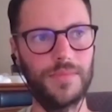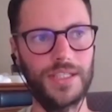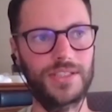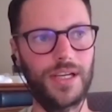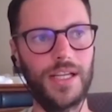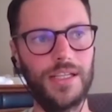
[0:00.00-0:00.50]

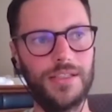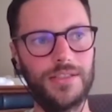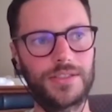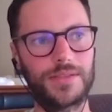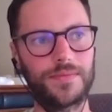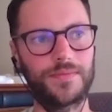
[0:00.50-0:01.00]

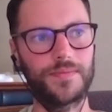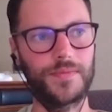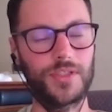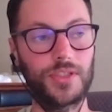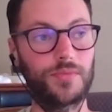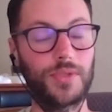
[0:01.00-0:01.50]
silence
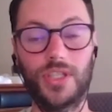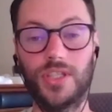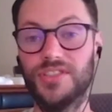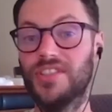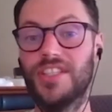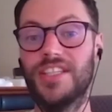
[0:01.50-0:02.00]
just
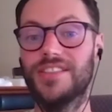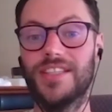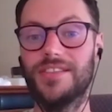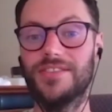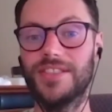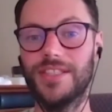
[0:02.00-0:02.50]
because of the
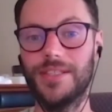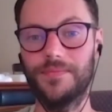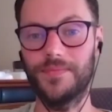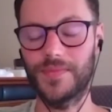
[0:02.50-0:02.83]
intensity